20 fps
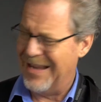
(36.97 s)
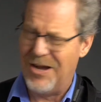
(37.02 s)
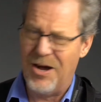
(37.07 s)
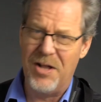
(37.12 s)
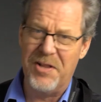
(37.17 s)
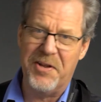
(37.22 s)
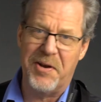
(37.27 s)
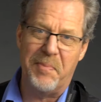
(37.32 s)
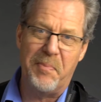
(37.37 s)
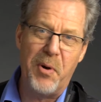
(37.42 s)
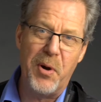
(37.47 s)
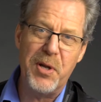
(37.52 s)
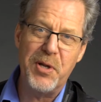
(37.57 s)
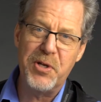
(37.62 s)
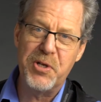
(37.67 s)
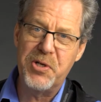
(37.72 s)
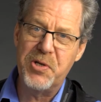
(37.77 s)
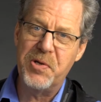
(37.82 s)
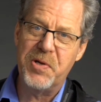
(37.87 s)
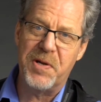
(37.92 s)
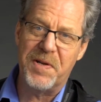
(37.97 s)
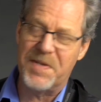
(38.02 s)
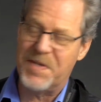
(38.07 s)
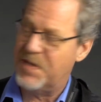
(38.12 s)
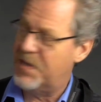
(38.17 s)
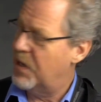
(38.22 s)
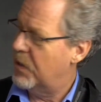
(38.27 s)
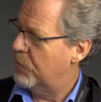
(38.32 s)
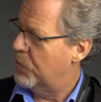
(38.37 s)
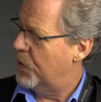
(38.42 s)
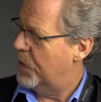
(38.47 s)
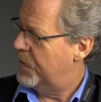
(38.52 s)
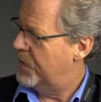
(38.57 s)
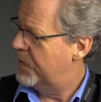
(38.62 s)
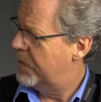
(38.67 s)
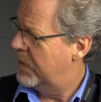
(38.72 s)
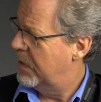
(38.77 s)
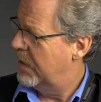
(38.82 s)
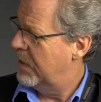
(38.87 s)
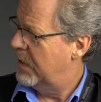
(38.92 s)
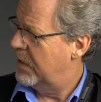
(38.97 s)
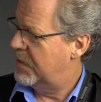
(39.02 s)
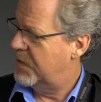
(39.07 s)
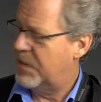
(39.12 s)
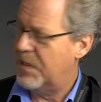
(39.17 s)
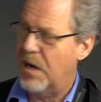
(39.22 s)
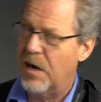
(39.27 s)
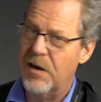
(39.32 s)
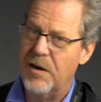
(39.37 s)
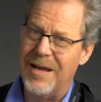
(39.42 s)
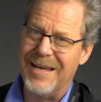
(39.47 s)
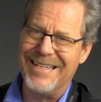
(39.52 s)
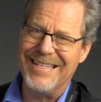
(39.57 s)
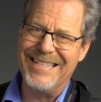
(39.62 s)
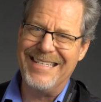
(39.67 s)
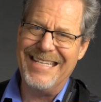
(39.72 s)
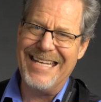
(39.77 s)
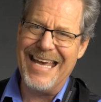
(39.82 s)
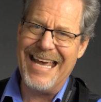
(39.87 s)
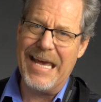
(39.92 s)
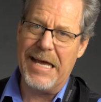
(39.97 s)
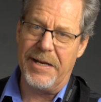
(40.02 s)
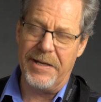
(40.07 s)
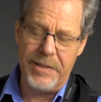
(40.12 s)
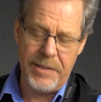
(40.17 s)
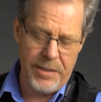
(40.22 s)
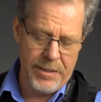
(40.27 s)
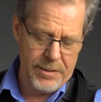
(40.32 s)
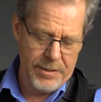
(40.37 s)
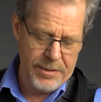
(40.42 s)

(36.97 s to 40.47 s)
call it a point and shoot on steroids. It's the RX-10.